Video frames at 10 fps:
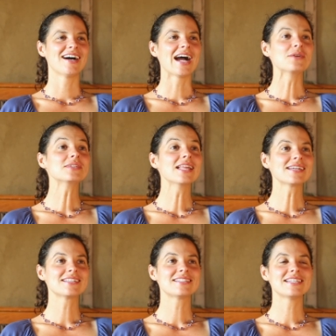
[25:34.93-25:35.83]
I would
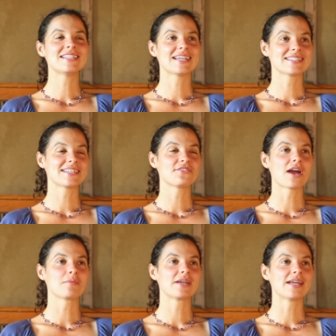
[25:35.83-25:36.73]
like to see Dancing
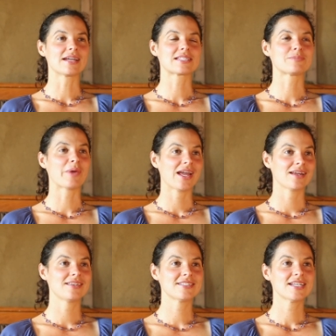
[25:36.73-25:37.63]
Rabbit
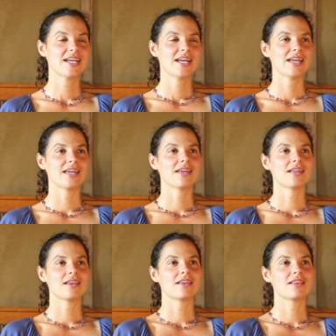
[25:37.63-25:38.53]
expand
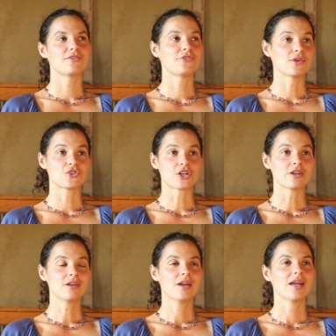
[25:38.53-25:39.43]
in the
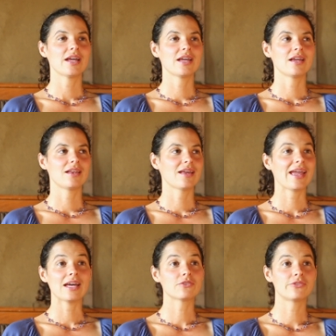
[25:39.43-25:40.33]
future in a
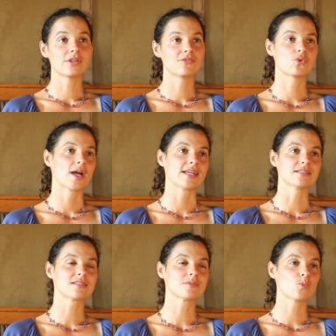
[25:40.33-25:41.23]
handful of
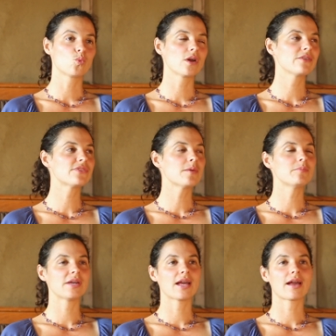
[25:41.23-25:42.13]
ways. One of them
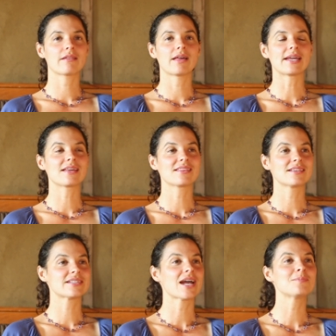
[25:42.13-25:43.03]
being like
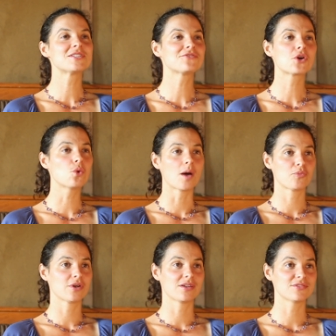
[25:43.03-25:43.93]
the types of
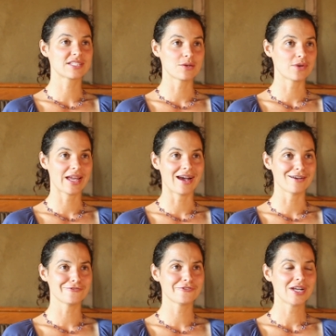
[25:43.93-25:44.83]
cooperatives that we
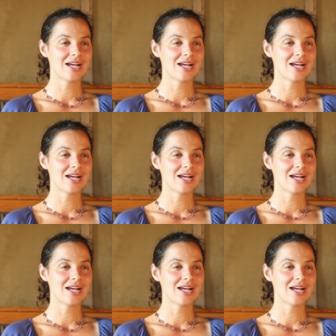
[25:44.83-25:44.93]
have.